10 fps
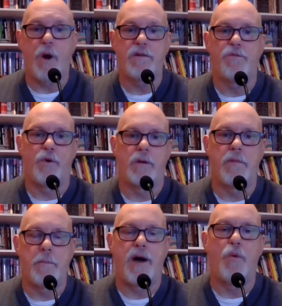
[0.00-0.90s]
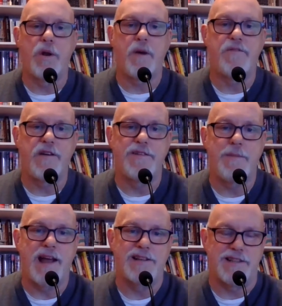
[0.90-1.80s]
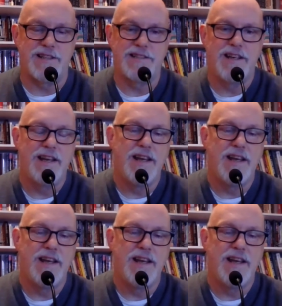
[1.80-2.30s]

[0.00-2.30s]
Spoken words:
Artforum, about one of my favorite magazines,"